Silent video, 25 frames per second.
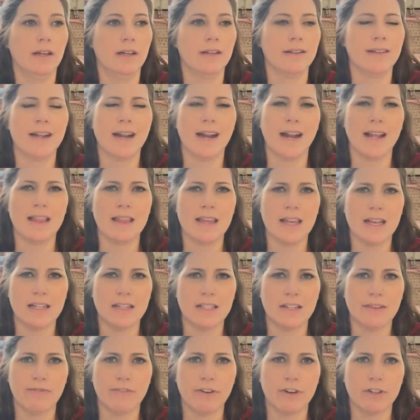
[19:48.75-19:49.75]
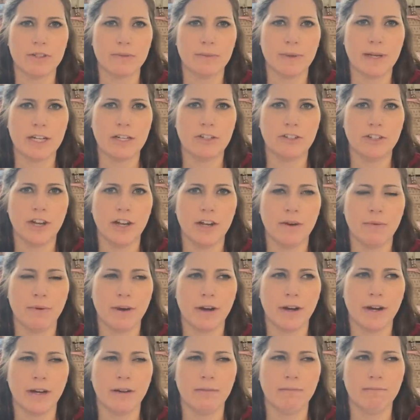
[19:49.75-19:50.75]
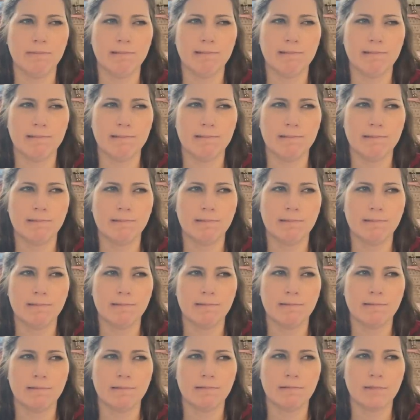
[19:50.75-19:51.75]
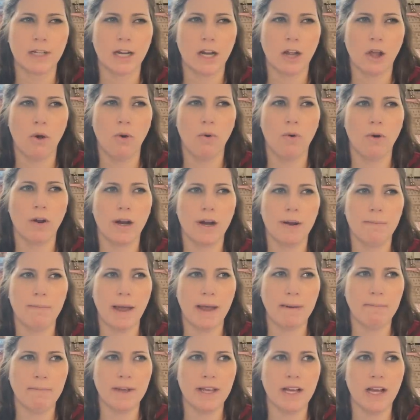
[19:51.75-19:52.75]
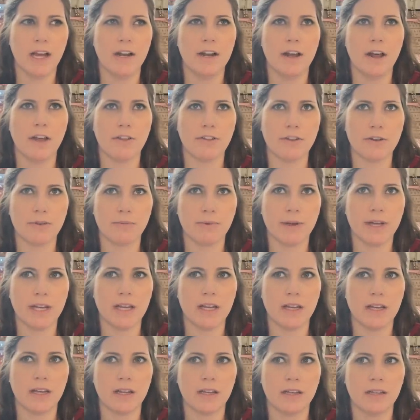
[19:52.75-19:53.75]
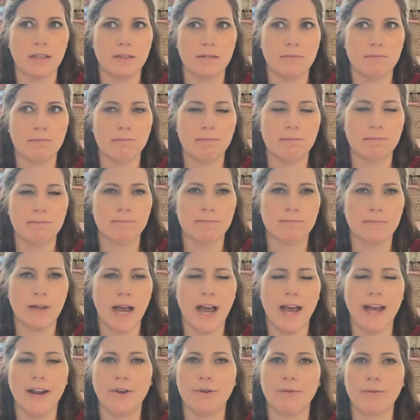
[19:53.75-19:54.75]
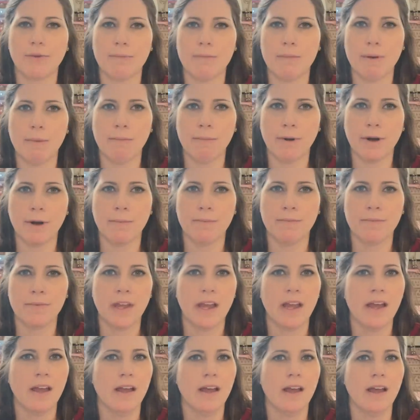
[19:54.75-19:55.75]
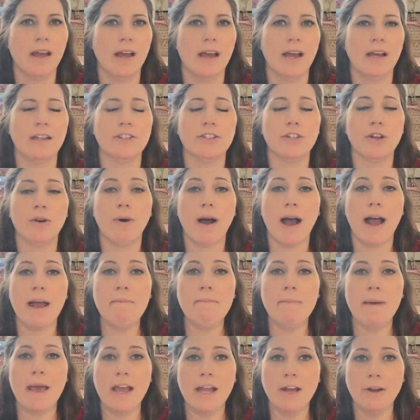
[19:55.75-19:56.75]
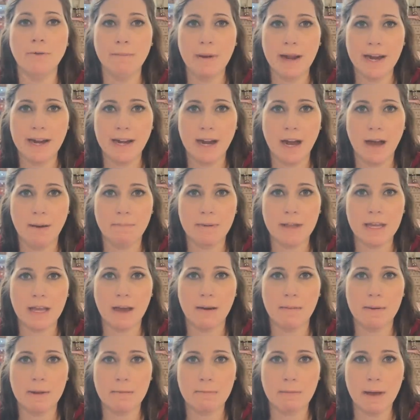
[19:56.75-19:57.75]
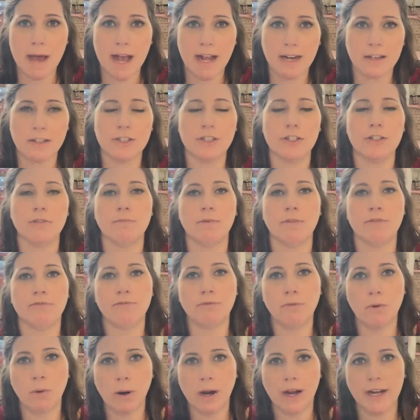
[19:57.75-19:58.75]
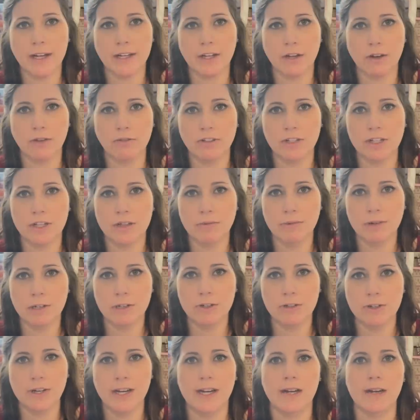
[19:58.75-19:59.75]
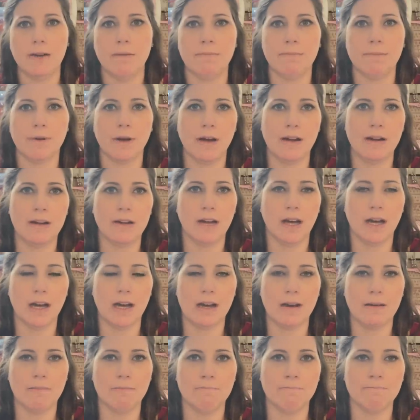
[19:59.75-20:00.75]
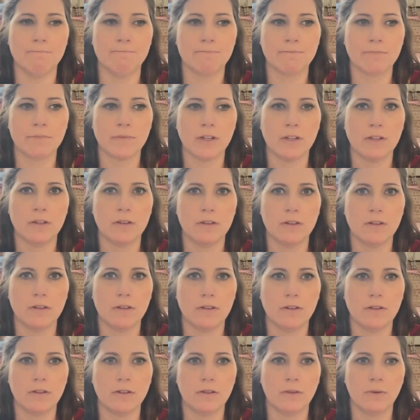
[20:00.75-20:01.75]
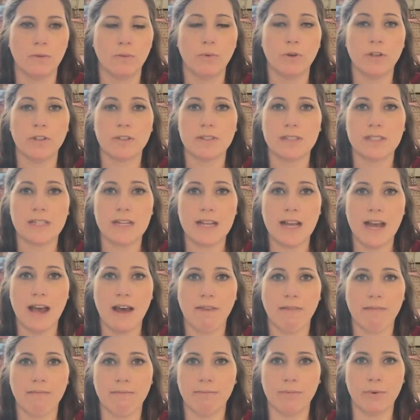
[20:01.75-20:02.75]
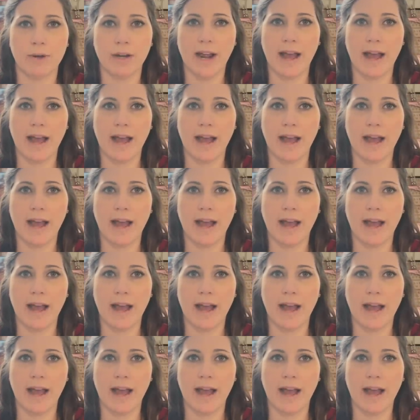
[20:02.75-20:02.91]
then I think it's the first week of January. Or it might be another week. I don't remember. So I may or may not be coming back to you before I go to the retreat, but um, we'll see how what